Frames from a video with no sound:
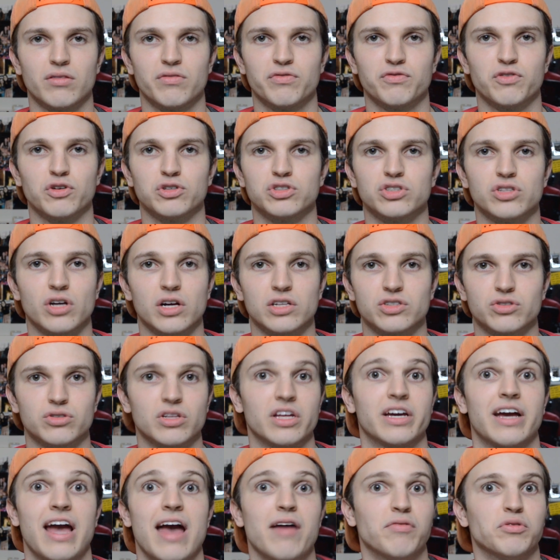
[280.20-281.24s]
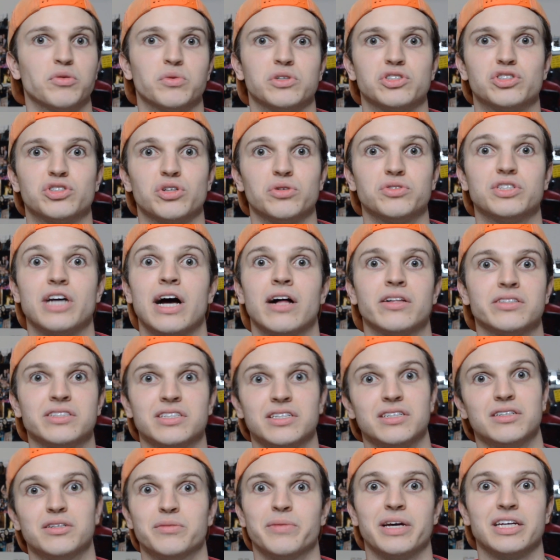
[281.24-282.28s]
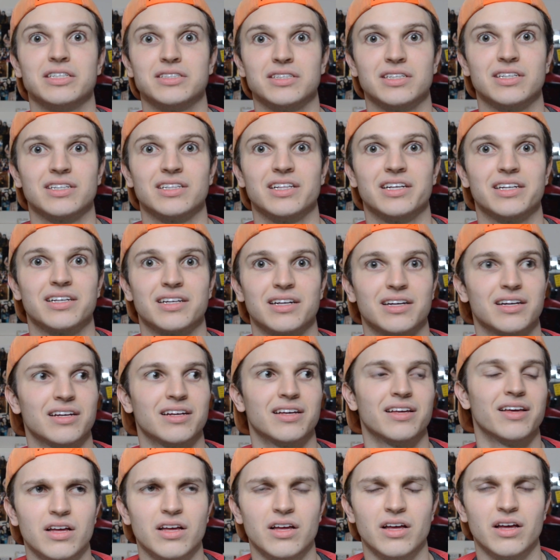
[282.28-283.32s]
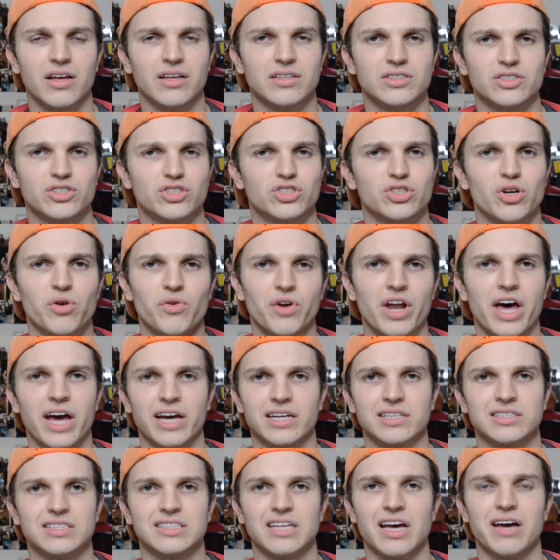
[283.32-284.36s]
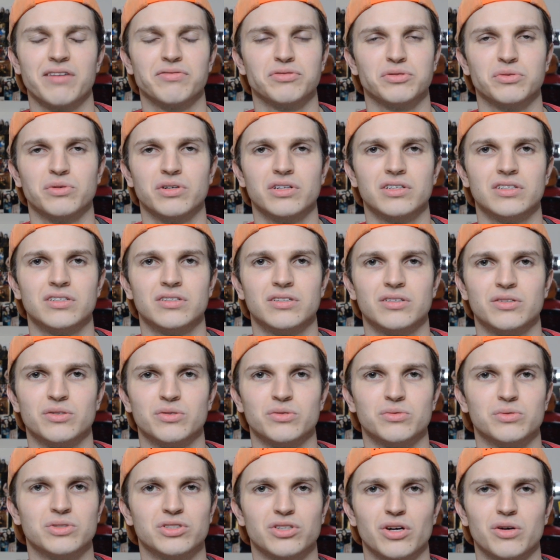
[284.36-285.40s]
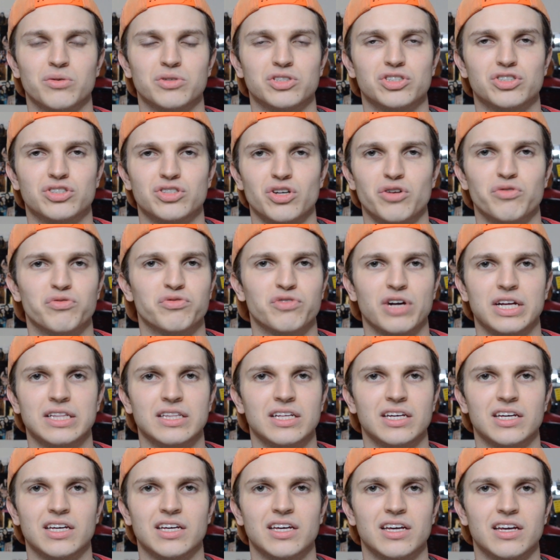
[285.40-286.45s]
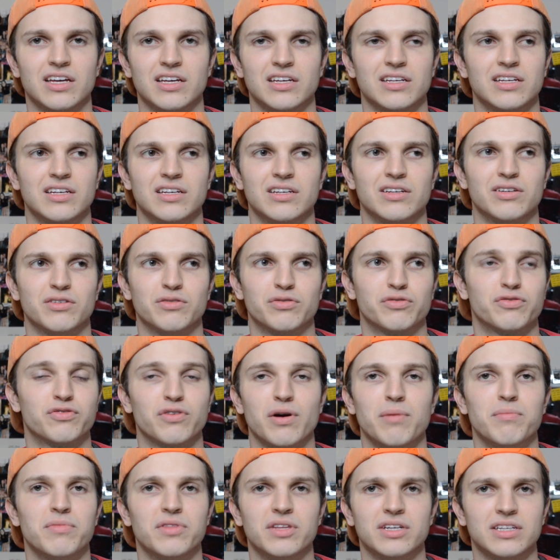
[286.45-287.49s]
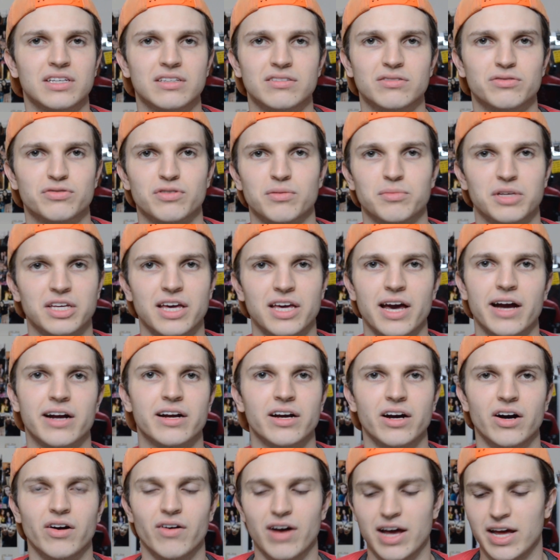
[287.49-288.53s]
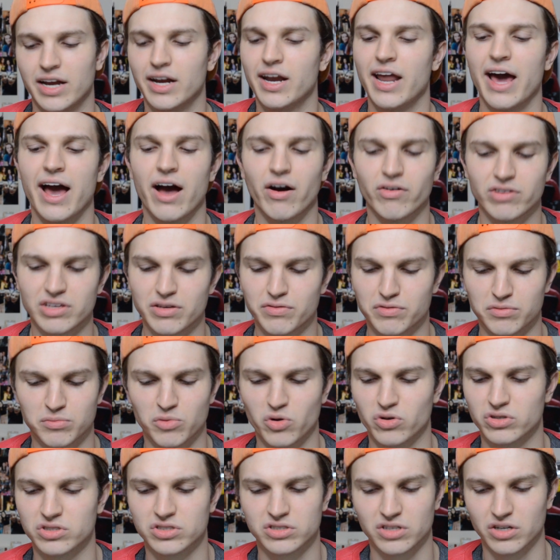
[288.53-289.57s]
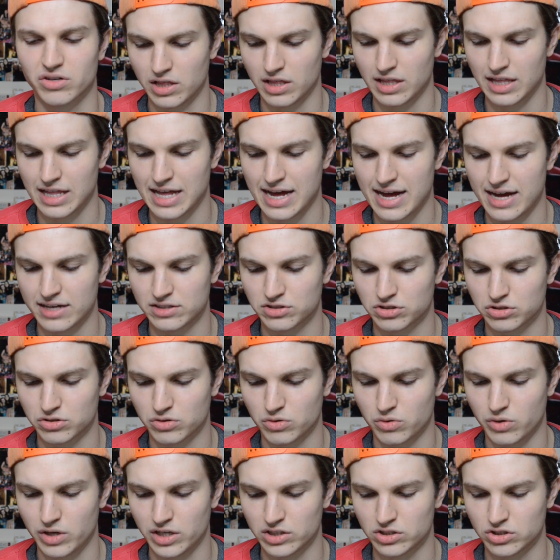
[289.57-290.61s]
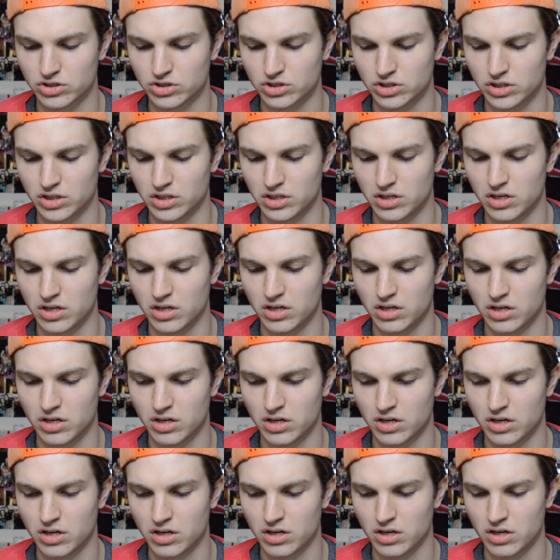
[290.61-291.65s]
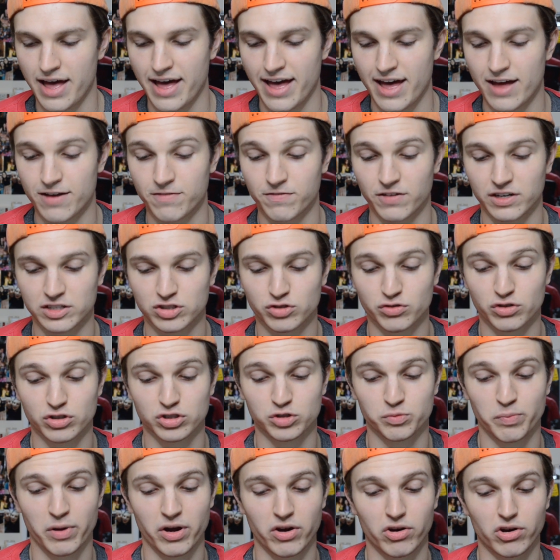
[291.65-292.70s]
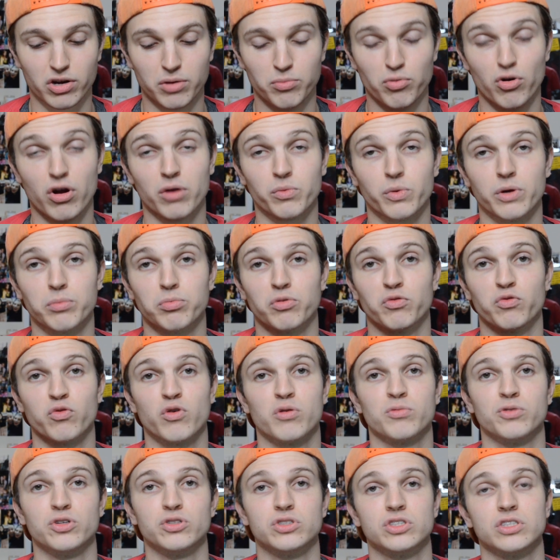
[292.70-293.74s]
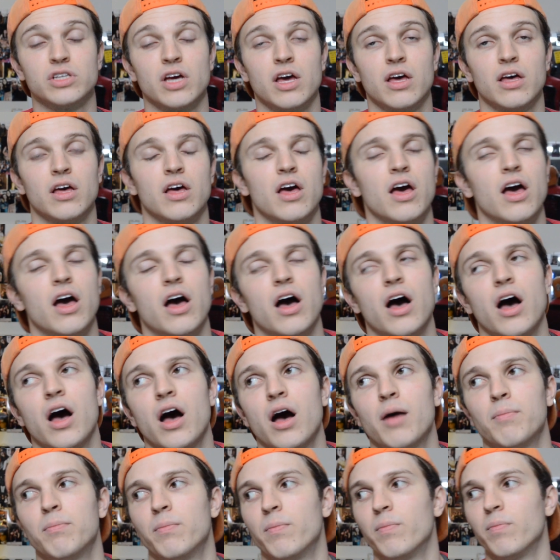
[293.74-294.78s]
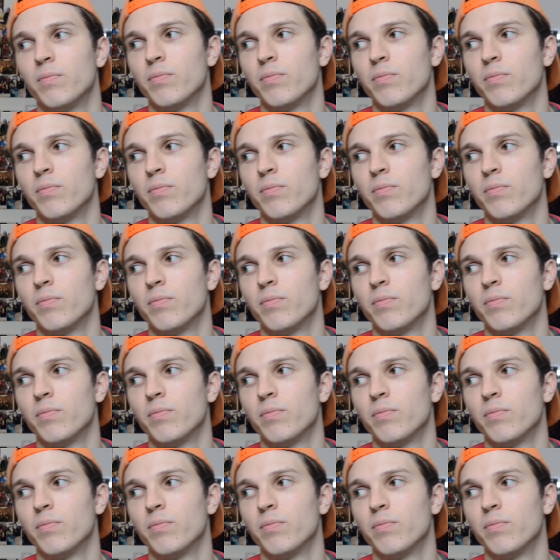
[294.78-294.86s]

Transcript: first thoughts are everyone's so talented and amazing, so nice. Everyone was always so friendly from the get-go, and now even more so. Last question: advice for aspiring Broadway performers. A